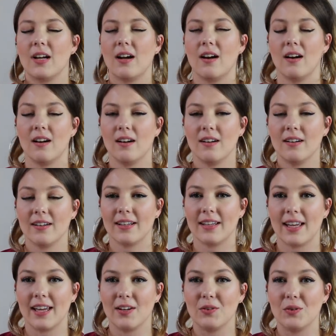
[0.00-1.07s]
Oh,
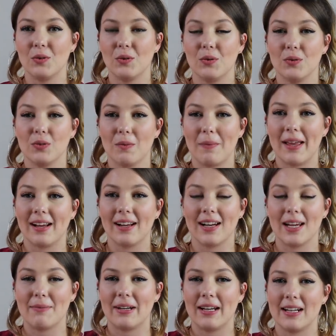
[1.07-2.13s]
getting all the pink
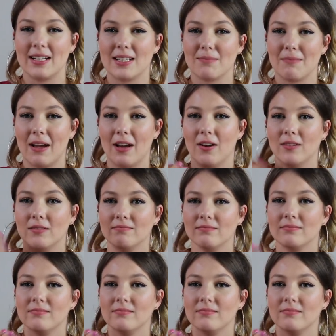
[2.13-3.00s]
lemonade smell.